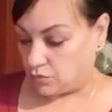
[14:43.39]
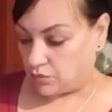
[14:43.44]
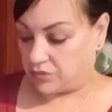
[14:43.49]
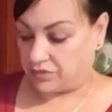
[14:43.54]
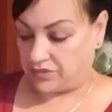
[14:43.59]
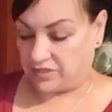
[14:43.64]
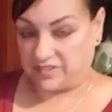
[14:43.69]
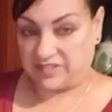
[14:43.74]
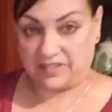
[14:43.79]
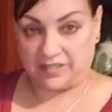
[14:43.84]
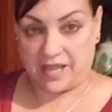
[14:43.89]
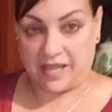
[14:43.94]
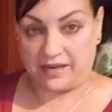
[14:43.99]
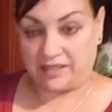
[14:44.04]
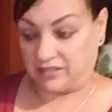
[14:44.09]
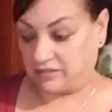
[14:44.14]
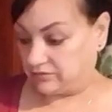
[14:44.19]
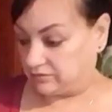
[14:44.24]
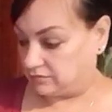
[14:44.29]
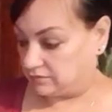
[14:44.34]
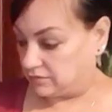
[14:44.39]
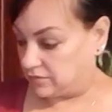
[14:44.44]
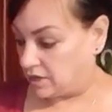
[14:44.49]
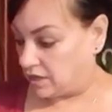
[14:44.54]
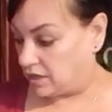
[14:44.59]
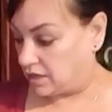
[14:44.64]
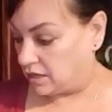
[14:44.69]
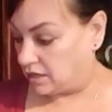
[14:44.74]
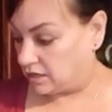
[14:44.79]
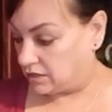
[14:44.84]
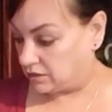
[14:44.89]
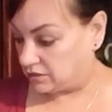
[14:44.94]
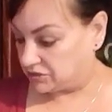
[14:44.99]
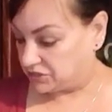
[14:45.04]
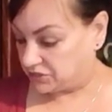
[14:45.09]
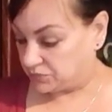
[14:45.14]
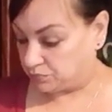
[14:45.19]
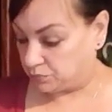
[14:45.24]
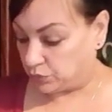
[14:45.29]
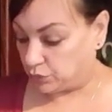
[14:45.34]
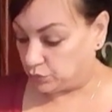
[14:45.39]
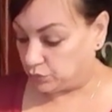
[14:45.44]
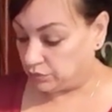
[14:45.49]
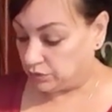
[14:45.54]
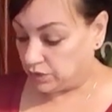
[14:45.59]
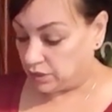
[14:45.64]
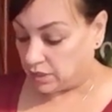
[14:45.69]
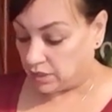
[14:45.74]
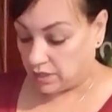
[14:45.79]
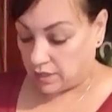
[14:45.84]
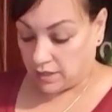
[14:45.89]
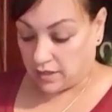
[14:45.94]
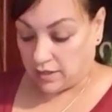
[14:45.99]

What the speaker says: with a slotted spoon.